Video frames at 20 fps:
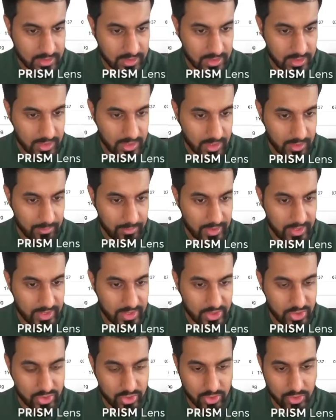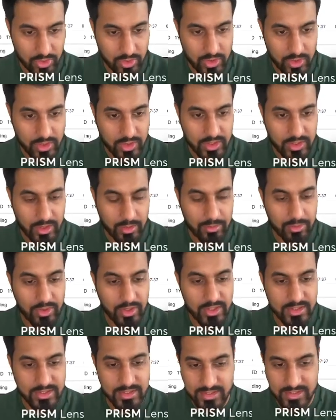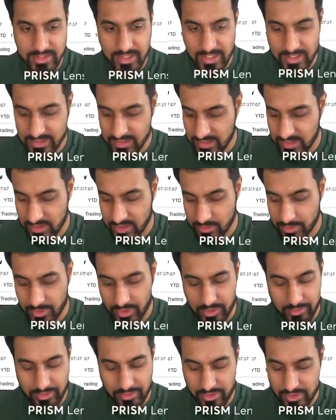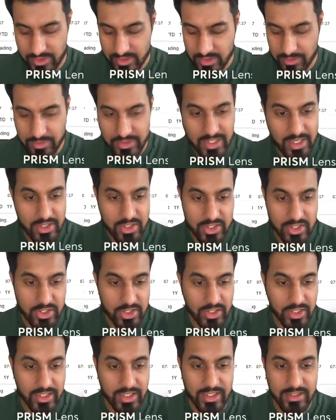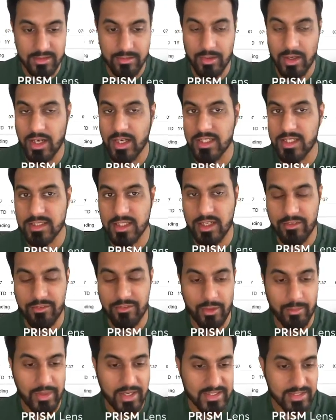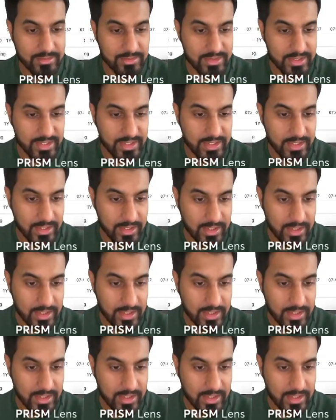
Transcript: and making sure that price stays at this point of interest, and potentially you can get some higher time frame SMT.